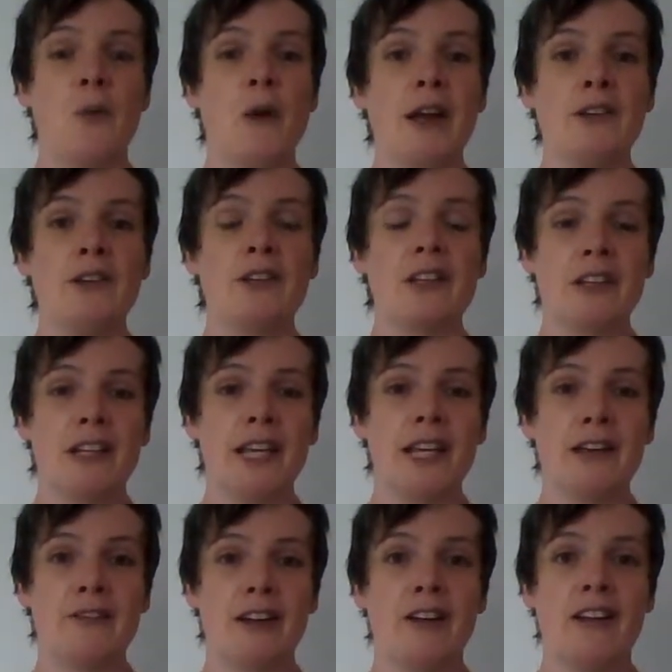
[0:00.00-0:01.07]
where you can
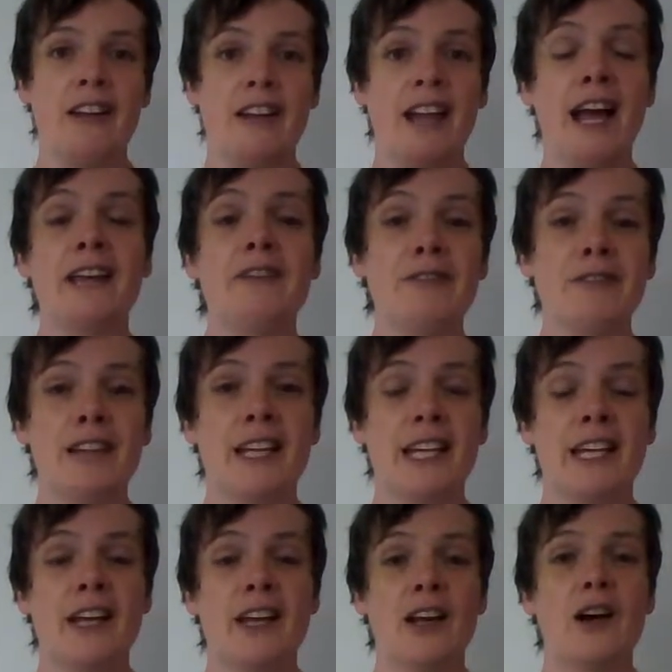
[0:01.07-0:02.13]
give a
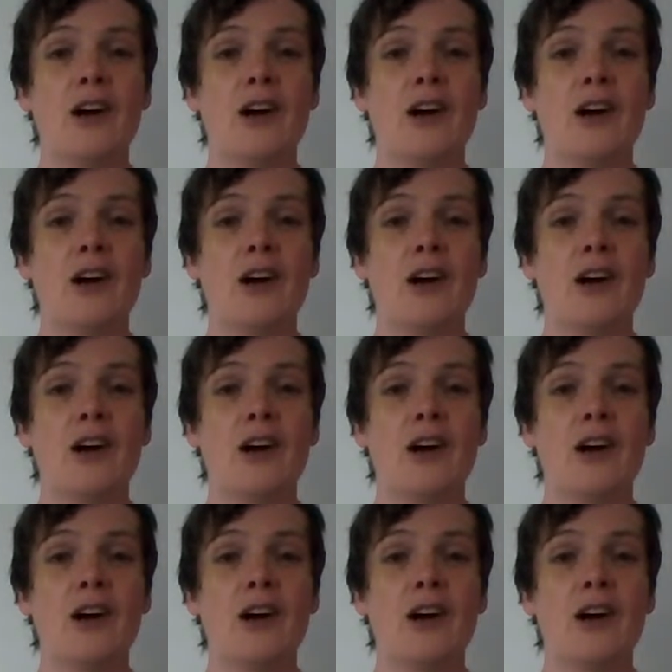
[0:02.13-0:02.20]
lively,